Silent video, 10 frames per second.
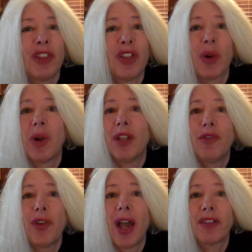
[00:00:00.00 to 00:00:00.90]
In
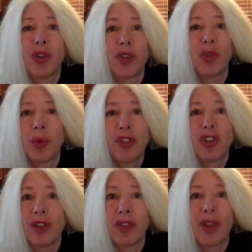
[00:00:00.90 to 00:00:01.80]
fact, there is a
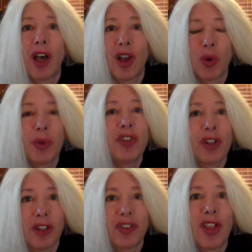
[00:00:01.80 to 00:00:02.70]

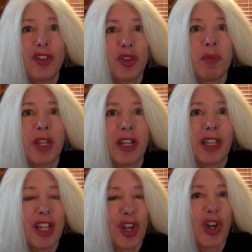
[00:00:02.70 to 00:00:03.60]
regionalization
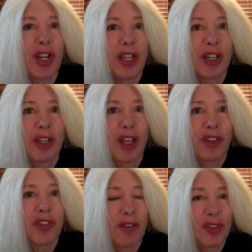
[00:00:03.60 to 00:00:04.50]
meeting here in
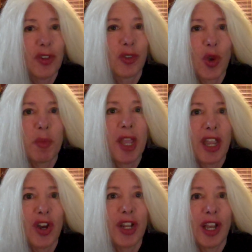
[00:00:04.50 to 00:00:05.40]
the San Francisco Bay
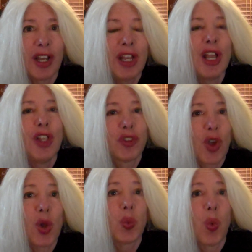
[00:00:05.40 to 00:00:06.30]
Area. It's
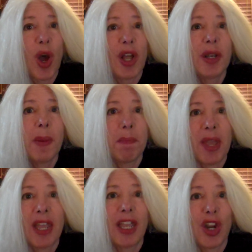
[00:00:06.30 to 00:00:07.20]
called One
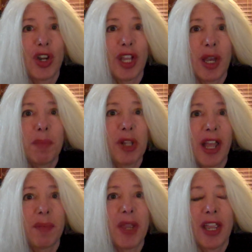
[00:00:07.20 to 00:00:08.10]
Bay Area,
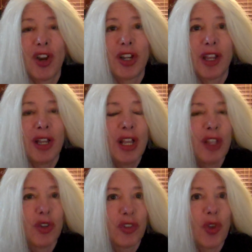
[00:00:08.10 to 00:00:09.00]
Plan Bay Area.
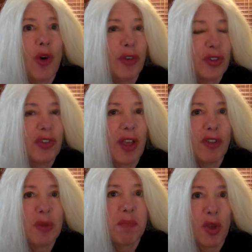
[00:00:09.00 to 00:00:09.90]
There's over
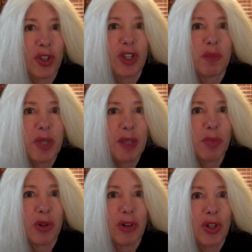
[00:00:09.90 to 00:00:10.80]
7 million
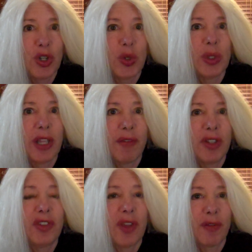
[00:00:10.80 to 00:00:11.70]
people who live
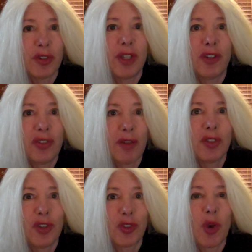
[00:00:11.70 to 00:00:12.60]
in the San
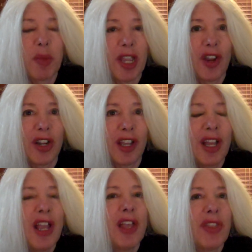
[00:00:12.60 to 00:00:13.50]
Francisco Bay
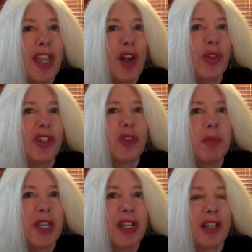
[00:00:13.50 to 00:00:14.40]
Area. They held these
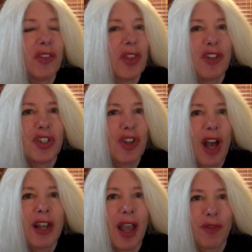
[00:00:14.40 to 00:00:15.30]
meetings. They did
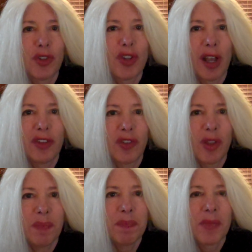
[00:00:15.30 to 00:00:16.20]
not advertise
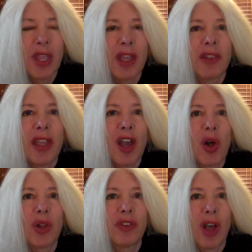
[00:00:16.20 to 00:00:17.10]
them. They
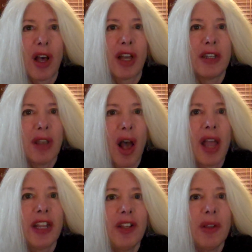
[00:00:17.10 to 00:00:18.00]
held
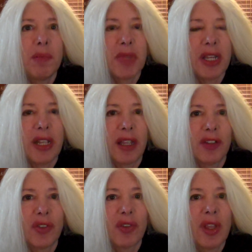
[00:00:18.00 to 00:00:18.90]
9
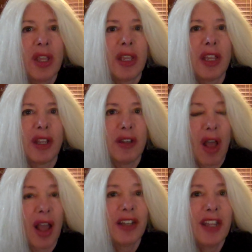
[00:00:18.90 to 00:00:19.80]
meetings in
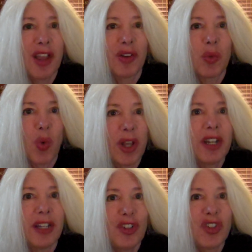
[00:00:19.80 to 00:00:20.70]
9 counties, 1
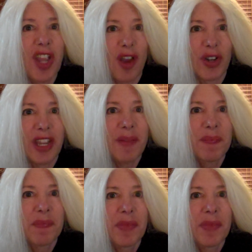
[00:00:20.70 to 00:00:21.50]
in each county.